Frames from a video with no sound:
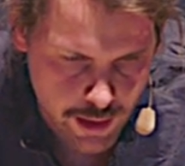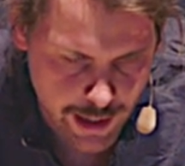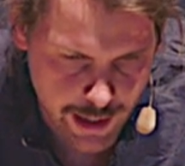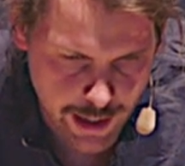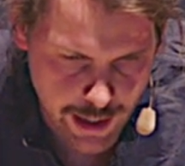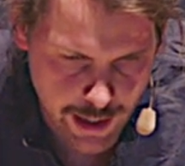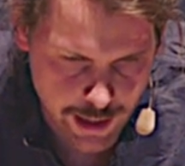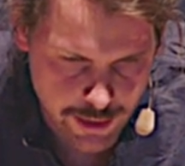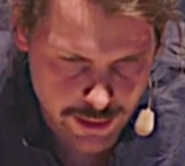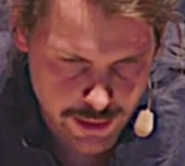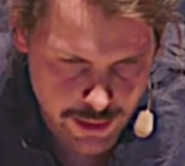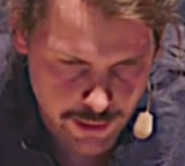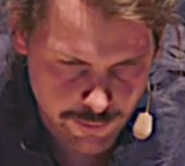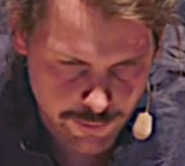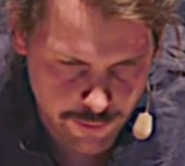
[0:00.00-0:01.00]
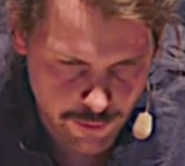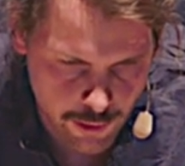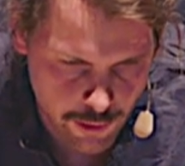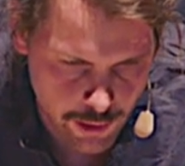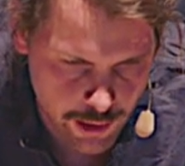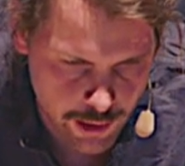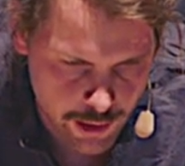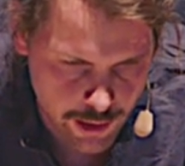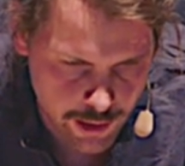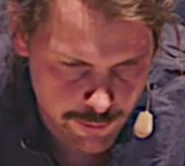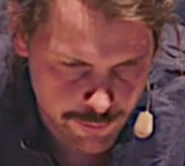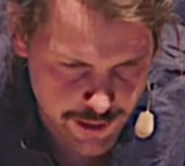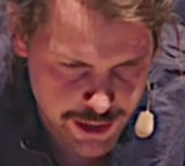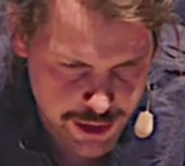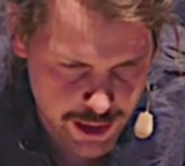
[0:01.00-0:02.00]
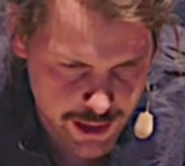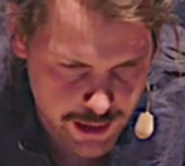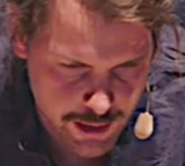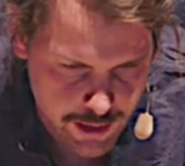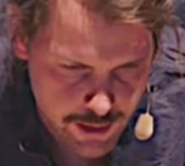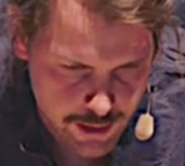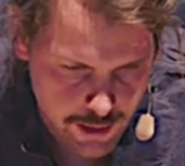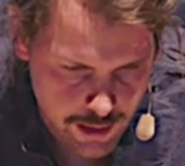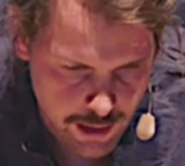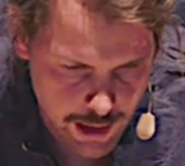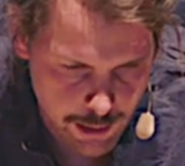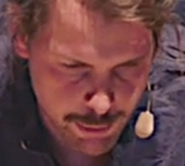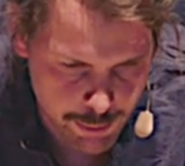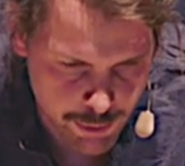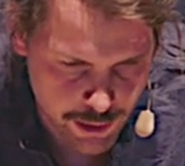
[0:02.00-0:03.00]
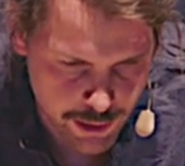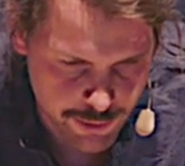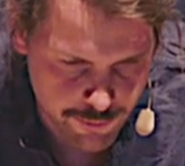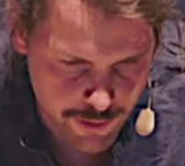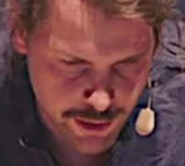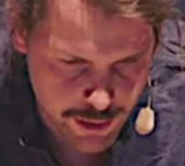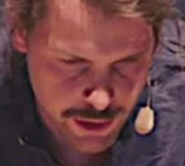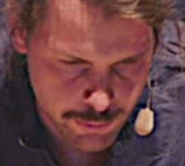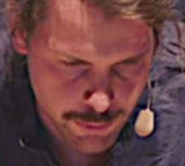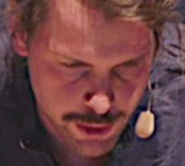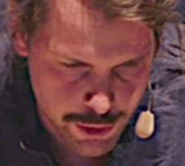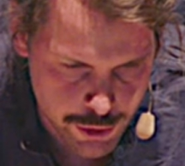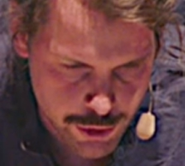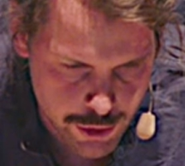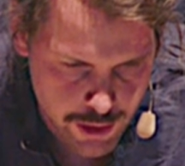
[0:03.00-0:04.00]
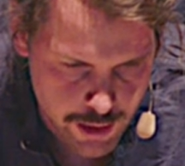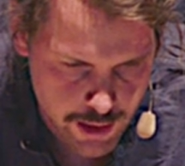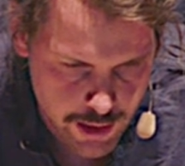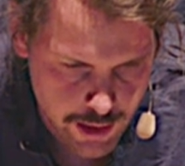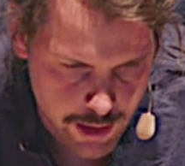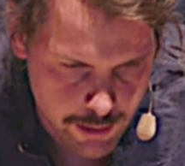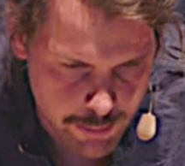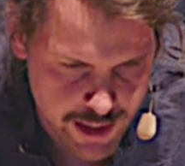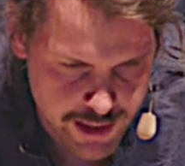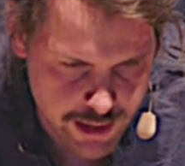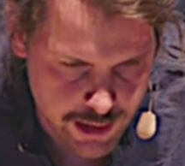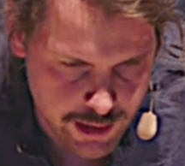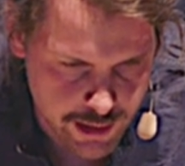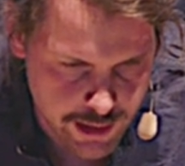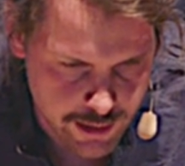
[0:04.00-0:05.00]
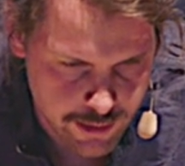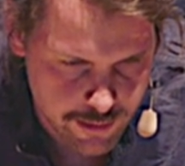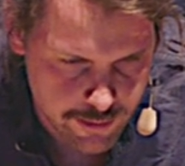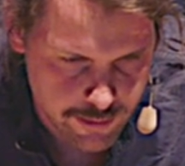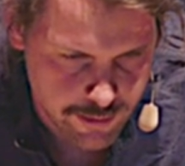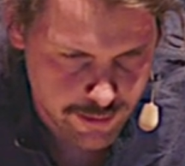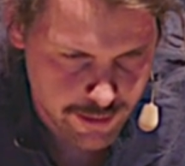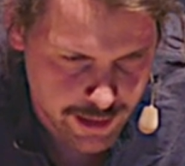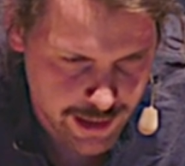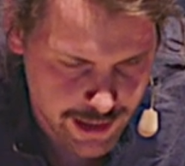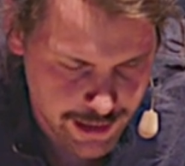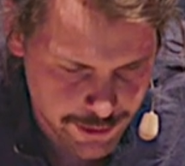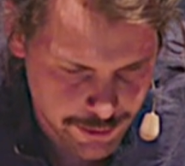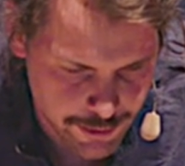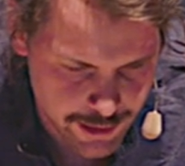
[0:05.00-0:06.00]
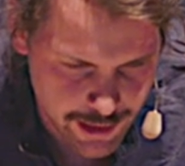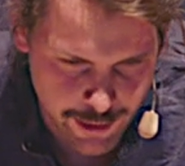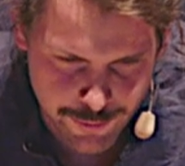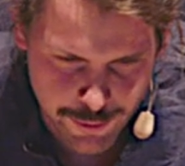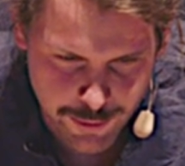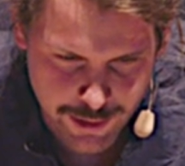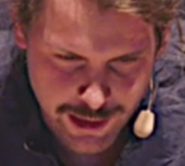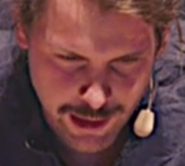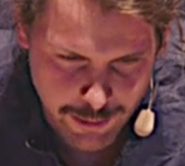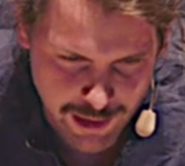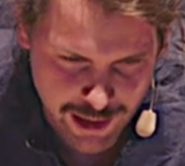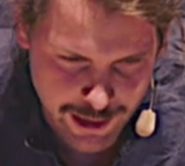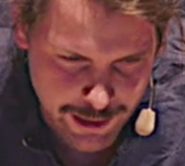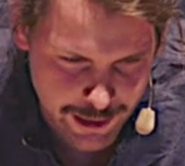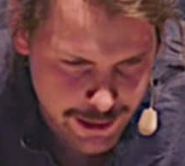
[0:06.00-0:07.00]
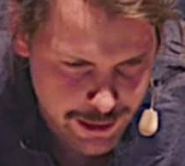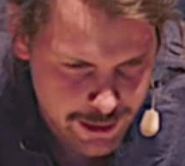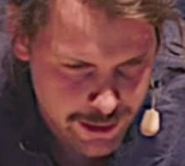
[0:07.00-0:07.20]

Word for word: And for fetching, I prepared a function which basically, yeah, you have to read it up later.